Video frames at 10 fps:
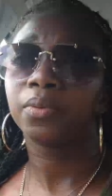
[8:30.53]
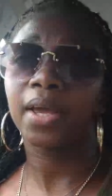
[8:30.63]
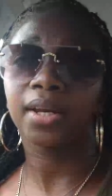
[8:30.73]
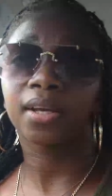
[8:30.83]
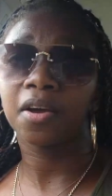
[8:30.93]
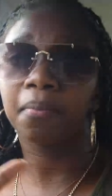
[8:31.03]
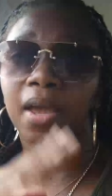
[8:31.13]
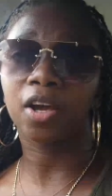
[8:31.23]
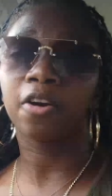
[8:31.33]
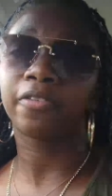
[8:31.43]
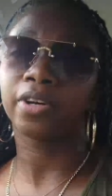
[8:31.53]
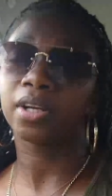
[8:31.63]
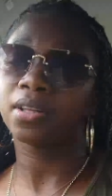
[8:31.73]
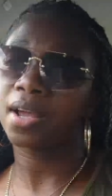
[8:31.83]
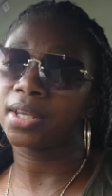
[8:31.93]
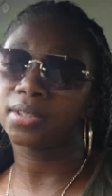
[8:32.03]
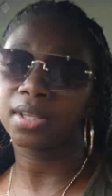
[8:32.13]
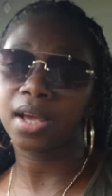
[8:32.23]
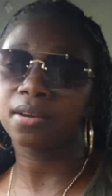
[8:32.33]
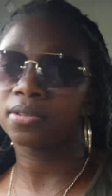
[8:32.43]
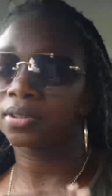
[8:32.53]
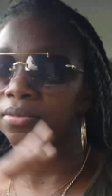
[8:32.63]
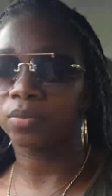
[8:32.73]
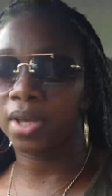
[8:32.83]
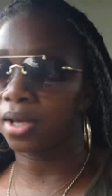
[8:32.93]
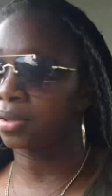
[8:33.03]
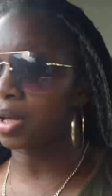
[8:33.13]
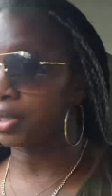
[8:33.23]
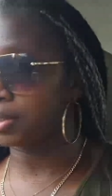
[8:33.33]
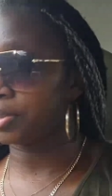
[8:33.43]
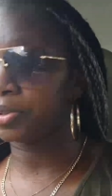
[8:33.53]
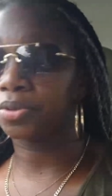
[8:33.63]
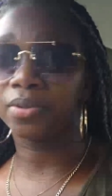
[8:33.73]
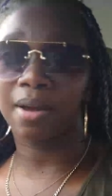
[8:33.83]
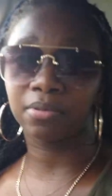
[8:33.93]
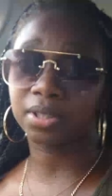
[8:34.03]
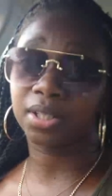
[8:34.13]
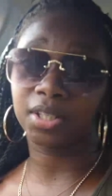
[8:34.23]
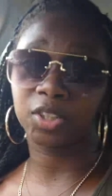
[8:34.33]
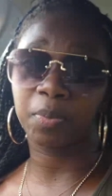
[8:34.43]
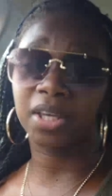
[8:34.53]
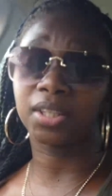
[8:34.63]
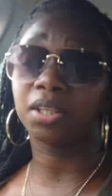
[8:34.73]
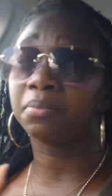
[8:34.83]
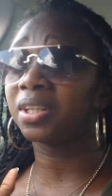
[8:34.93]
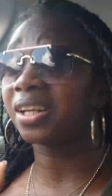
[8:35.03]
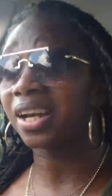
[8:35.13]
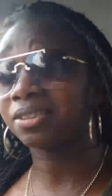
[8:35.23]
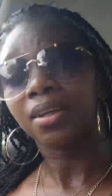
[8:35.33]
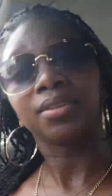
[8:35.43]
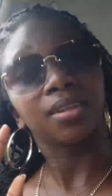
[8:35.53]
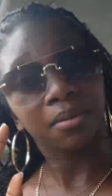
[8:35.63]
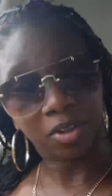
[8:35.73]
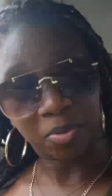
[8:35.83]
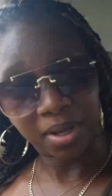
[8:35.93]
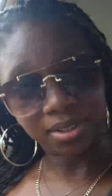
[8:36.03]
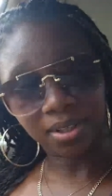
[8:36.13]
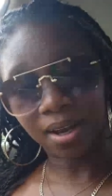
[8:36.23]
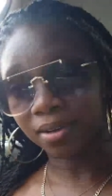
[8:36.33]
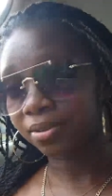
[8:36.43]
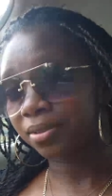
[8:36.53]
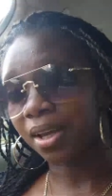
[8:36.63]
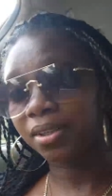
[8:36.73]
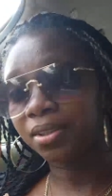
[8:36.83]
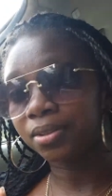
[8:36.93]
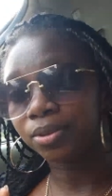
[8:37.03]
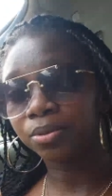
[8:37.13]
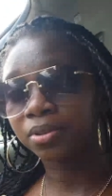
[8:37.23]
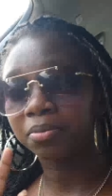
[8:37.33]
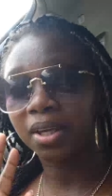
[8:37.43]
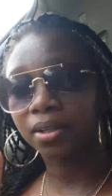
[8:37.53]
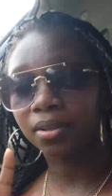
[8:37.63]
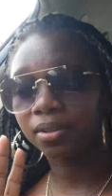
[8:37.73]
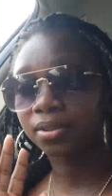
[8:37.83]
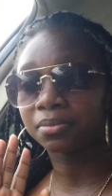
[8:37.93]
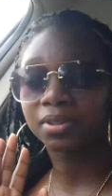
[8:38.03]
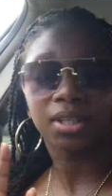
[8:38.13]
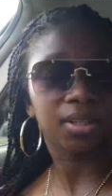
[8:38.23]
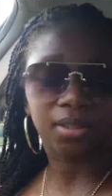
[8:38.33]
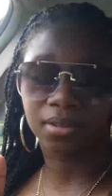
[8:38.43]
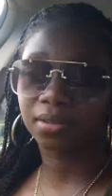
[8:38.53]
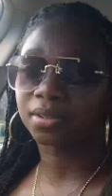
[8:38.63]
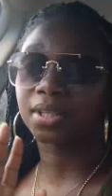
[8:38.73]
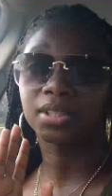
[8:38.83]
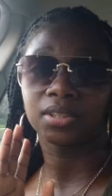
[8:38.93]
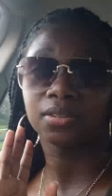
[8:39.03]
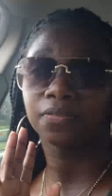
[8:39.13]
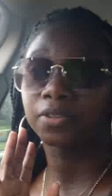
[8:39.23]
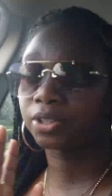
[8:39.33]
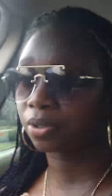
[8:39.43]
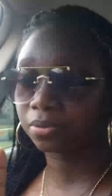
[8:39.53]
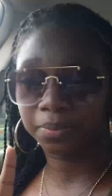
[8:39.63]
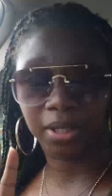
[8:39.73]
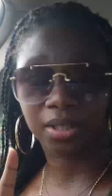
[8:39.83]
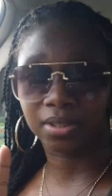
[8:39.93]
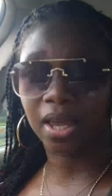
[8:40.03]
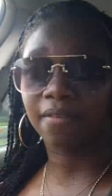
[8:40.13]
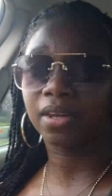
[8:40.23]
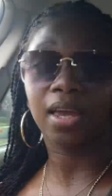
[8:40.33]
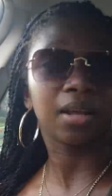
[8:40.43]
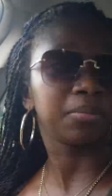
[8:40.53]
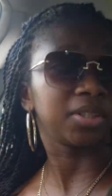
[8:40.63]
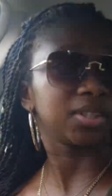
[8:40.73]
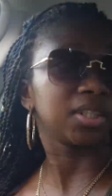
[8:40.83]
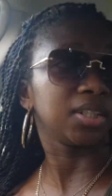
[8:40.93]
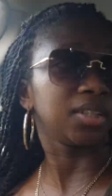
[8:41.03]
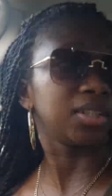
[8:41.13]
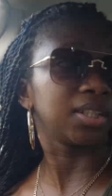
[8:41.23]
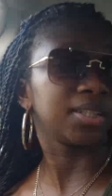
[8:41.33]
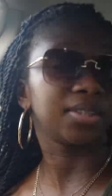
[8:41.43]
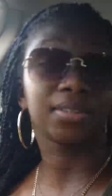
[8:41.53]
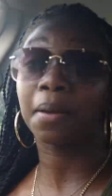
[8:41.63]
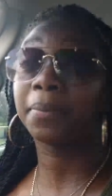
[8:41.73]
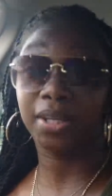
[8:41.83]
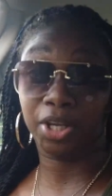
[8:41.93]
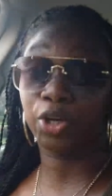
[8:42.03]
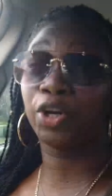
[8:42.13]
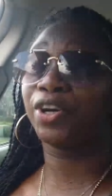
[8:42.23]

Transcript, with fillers: We had to come back over her client's house. We had a lot to do. That was unexpected, but now it's time to go back to the house. I need to do some editing and some studying, and that's for sure because I haven't gotten much studying done since I've been here.